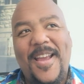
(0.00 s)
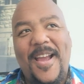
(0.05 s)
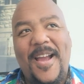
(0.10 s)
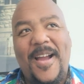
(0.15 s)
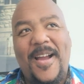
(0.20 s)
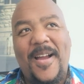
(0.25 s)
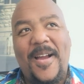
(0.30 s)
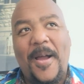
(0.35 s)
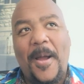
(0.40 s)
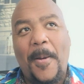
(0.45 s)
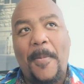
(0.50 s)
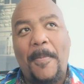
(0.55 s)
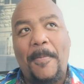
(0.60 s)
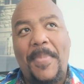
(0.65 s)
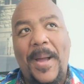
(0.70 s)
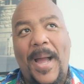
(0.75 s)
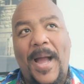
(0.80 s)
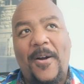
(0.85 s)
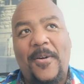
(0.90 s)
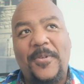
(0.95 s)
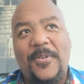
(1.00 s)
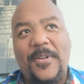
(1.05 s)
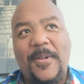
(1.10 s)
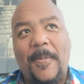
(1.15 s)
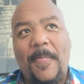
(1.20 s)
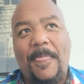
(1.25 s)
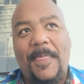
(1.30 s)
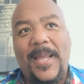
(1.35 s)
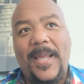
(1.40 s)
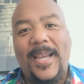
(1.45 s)
about
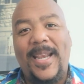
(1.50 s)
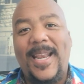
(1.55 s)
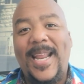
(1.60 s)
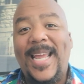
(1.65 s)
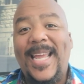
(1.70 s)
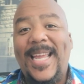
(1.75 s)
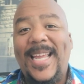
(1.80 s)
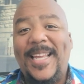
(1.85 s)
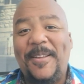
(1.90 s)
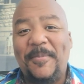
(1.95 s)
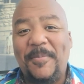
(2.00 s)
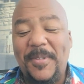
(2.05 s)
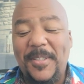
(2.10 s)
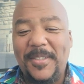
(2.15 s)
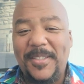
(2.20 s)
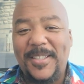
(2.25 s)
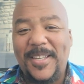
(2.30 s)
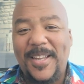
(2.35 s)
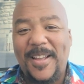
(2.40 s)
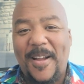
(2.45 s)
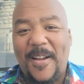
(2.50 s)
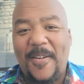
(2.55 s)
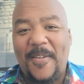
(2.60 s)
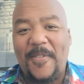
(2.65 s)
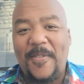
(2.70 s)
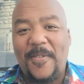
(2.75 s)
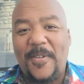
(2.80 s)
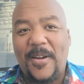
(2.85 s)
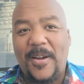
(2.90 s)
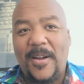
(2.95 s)
the name
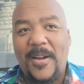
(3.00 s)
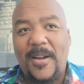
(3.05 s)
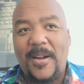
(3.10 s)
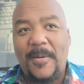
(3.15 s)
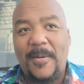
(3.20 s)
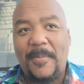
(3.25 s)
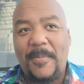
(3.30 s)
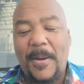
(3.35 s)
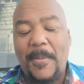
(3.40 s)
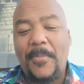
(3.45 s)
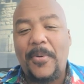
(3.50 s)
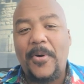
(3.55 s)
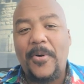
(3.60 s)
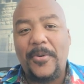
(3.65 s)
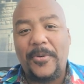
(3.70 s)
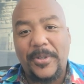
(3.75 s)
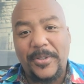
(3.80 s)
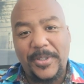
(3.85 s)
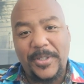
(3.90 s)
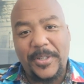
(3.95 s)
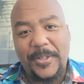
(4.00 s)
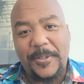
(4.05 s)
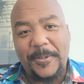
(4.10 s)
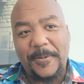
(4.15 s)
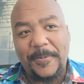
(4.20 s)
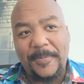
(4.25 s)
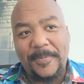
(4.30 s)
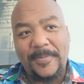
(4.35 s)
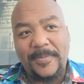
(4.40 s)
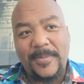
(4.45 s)
of my brokerage here.
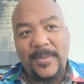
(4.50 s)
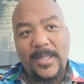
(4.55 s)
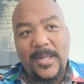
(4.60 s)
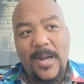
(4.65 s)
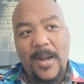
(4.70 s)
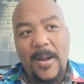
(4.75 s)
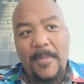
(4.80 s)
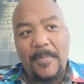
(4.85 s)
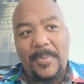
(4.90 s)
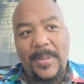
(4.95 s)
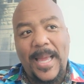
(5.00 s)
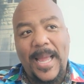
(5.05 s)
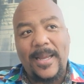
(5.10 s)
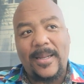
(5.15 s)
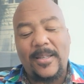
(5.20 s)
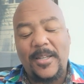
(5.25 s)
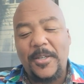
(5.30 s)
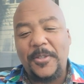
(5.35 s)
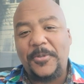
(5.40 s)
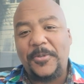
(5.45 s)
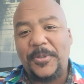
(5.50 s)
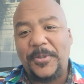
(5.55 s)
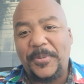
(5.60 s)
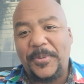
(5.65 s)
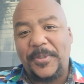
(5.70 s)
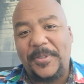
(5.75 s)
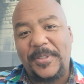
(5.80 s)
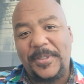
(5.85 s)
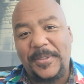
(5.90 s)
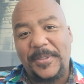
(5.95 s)
Black Luxury
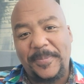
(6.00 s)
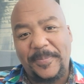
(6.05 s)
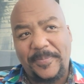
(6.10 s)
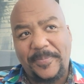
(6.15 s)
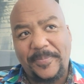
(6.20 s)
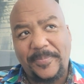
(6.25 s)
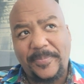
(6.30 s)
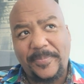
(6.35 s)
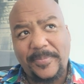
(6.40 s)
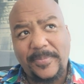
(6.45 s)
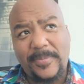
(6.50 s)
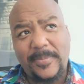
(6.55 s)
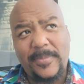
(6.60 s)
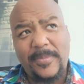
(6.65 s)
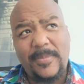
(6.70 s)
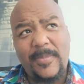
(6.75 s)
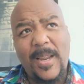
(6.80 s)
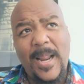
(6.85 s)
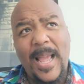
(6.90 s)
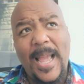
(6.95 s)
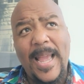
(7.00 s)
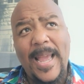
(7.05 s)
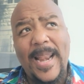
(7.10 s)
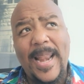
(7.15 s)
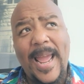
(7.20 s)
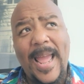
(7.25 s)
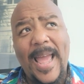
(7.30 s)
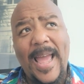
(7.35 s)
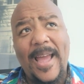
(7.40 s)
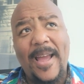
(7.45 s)
Realty, and
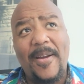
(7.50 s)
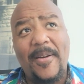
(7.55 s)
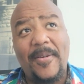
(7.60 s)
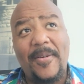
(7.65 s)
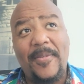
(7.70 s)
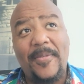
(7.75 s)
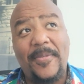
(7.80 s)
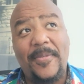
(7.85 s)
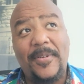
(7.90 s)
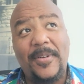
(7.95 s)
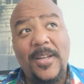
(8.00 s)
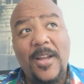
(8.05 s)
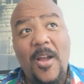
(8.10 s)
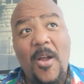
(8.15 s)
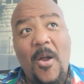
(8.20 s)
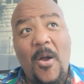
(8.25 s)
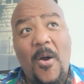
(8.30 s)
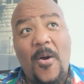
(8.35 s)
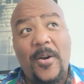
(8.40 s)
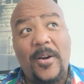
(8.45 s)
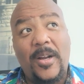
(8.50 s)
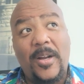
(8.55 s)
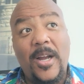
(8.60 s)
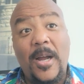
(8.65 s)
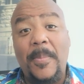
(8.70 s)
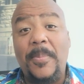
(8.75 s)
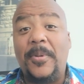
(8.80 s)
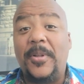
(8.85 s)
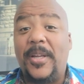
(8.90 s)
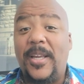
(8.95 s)
have on a
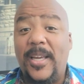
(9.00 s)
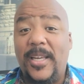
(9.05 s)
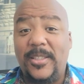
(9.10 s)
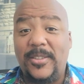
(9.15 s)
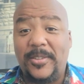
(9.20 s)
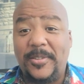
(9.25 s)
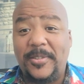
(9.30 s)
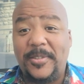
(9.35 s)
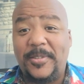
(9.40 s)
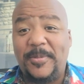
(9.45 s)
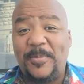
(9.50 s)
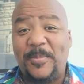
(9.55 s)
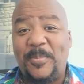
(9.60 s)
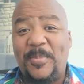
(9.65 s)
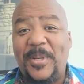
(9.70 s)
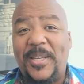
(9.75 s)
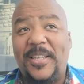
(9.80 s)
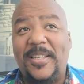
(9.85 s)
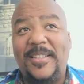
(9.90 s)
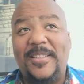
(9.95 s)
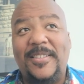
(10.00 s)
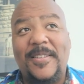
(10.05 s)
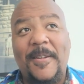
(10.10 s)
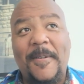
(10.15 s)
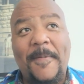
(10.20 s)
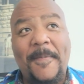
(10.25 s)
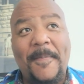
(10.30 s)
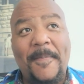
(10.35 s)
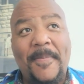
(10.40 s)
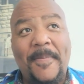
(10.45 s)
couple occasions been
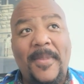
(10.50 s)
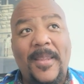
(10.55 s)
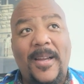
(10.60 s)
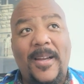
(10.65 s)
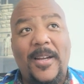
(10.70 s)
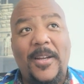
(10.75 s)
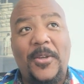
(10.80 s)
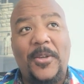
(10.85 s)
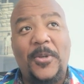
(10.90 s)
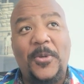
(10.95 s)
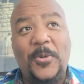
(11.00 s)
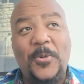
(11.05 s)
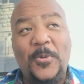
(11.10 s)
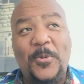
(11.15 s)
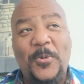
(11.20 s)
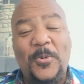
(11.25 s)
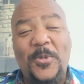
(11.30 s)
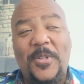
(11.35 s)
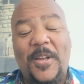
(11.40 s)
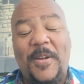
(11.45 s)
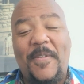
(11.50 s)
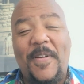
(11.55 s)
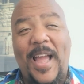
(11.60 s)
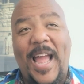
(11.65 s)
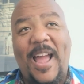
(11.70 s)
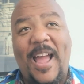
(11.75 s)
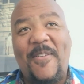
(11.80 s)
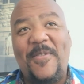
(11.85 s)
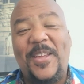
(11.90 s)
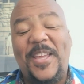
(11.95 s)
accused of
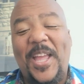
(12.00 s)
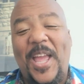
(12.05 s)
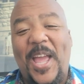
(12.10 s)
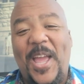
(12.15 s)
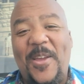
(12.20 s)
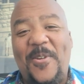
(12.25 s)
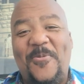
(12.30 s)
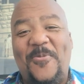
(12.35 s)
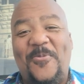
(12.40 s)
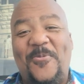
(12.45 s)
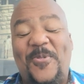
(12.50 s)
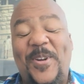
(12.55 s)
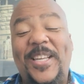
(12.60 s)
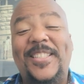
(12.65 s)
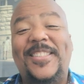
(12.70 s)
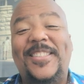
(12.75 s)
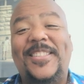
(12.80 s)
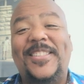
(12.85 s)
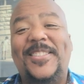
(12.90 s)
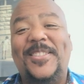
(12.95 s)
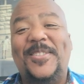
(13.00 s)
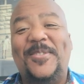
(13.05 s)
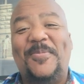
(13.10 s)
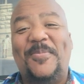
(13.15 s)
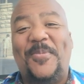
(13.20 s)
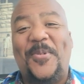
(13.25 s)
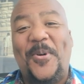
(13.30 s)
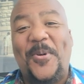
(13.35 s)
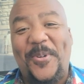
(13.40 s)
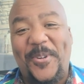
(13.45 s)
having a racist
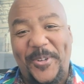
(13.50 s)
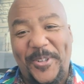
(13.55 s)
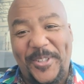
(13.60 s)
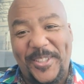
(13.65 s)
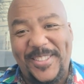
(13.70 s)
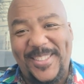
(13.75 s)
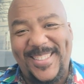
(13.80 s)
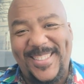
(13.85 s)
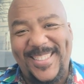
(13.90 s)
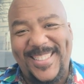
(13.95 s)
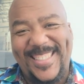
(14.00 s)
brokerage.